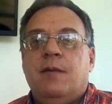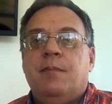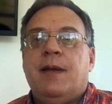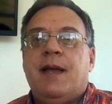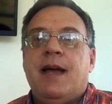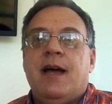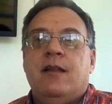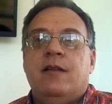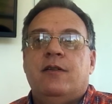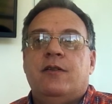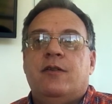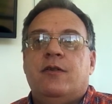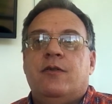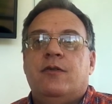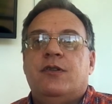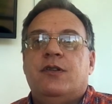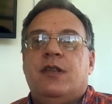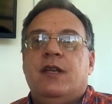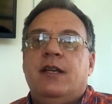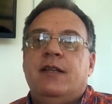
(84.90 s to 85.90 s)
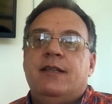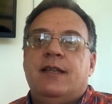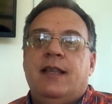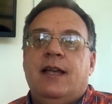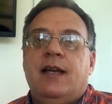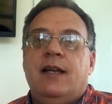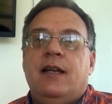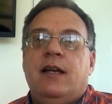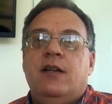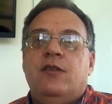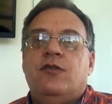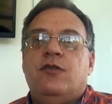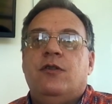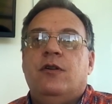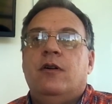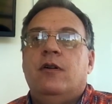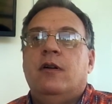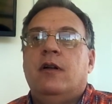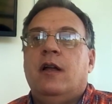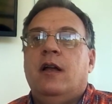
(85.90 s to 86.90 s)
up calendars, things of that
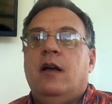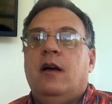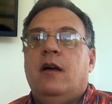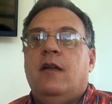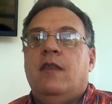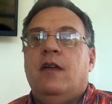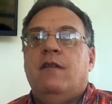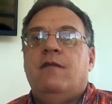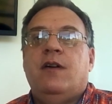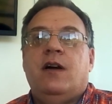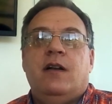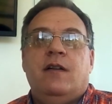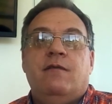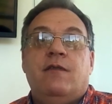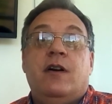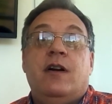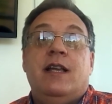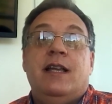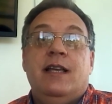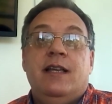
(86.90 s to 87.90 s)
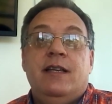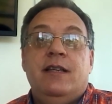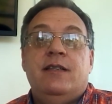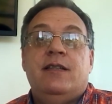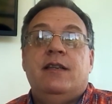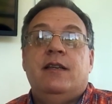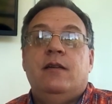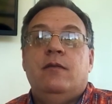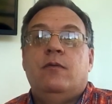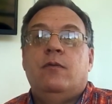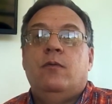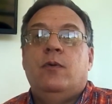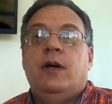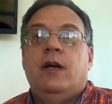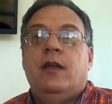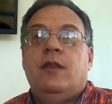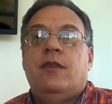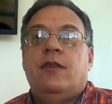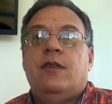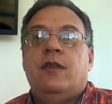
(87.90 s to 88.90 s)
nature, they found it very easy
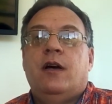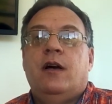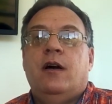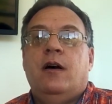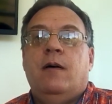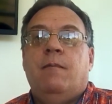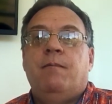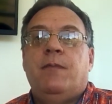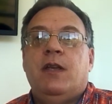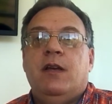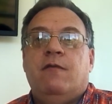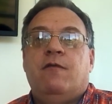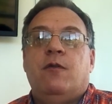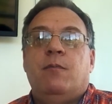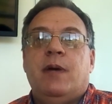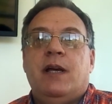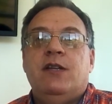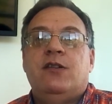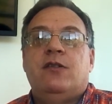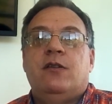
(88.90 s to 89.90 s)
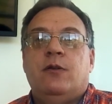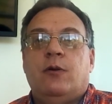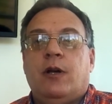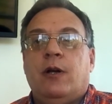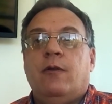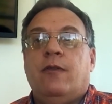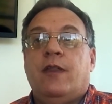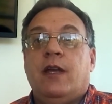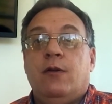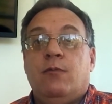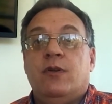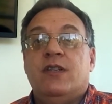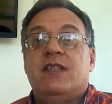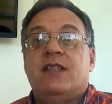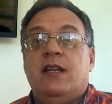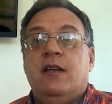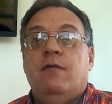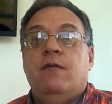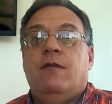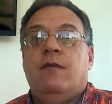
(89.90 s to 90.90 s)
with the information they
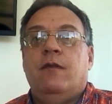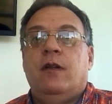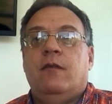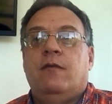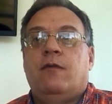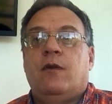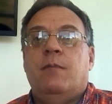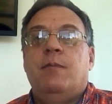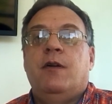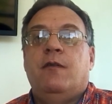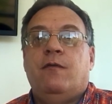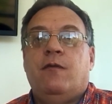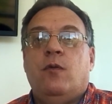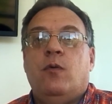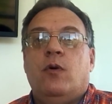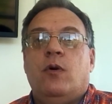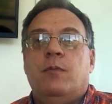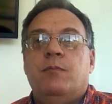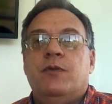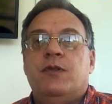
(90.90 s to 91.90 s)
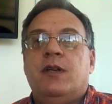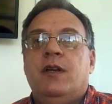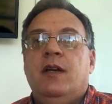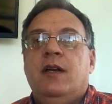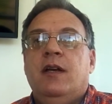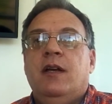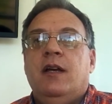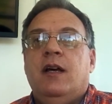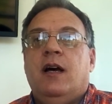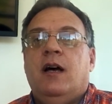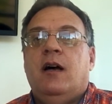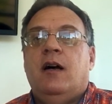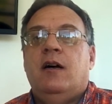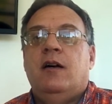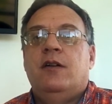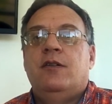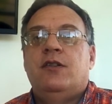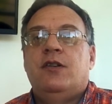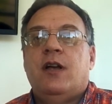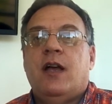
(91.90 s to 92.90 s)
receive from the forms
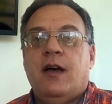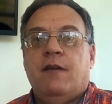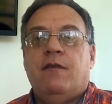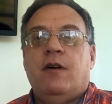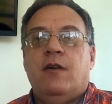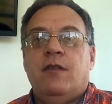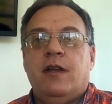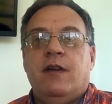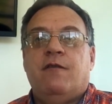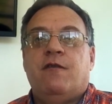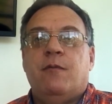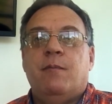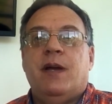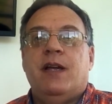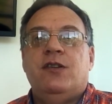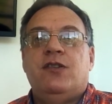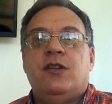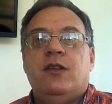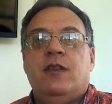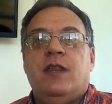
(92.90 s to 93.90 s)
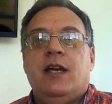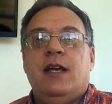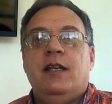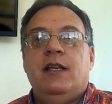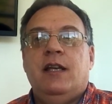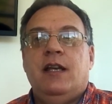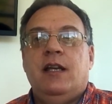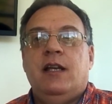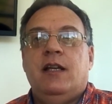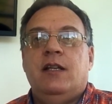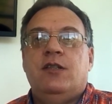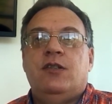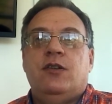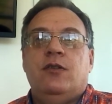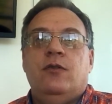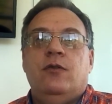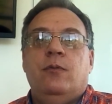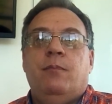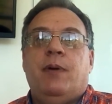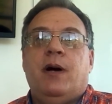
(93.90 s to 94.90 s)
to have all the information they needed
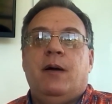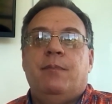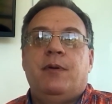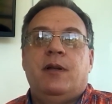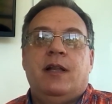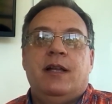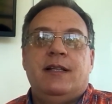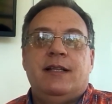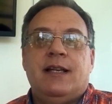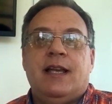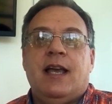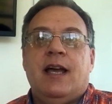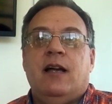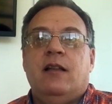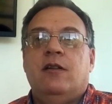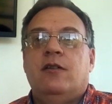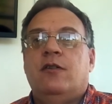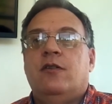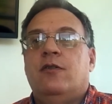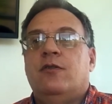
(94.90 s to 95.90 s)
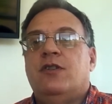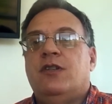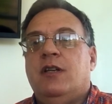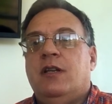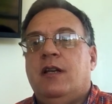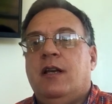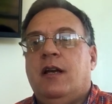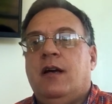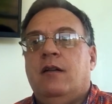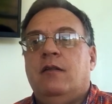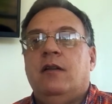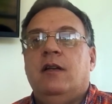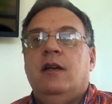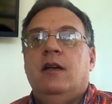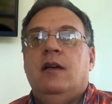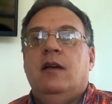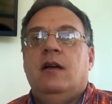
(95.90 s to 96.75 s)
to populate the calendar, send out